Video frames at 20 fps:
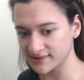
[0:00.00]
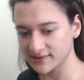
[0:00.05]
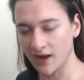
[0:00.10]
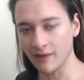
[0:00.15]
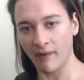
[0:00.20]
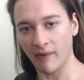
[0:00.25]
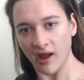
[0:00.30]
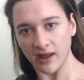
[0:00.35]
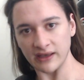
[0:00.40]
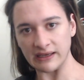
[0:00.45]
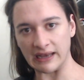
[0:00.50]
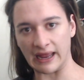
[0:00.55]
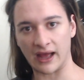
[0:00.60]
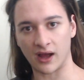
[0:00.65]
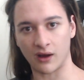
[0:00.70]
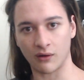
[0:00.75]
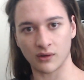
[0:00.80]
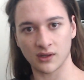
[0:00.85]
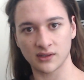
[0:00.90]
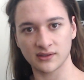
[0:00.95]
Come on now,
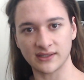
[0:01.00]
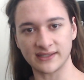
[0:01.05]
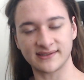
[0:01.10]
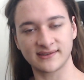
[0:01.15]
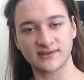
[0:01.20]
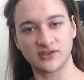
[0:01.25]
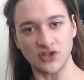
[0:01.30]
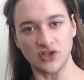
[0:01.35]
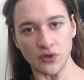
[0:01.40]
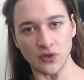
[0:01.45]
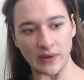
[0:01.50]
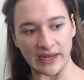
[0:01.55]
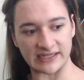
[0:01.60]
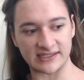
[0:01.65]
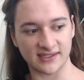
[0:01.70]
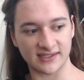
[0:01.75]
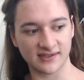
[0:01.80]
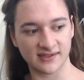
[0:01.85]
let's do it.